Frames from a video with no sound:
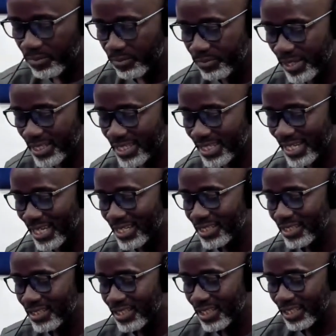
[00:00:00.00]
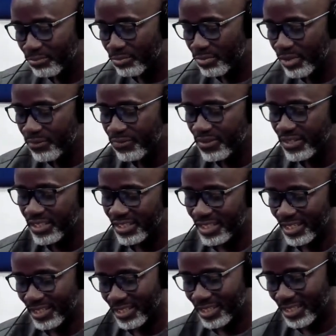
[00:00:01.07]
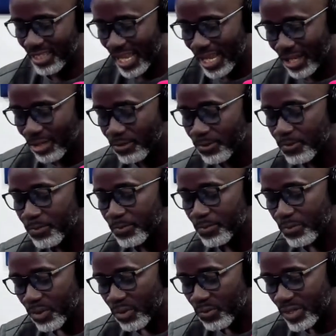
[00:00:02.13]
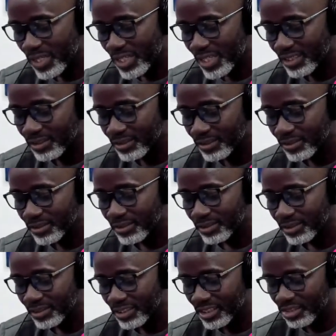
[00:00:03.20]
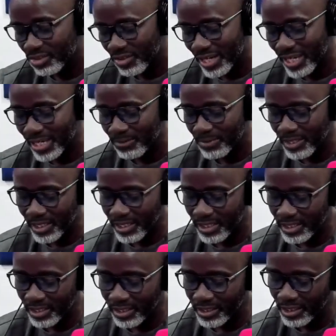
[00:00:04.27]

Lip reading: basically and briefly, this is how we can describe the